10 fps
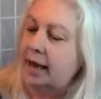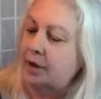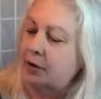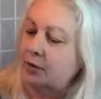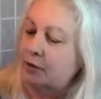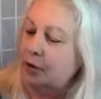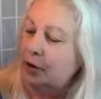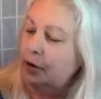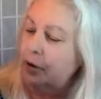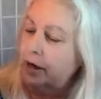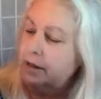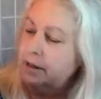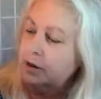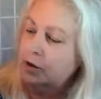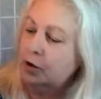and the further
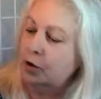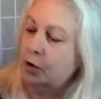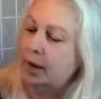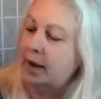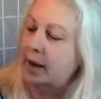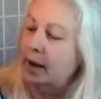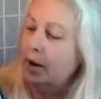until you're going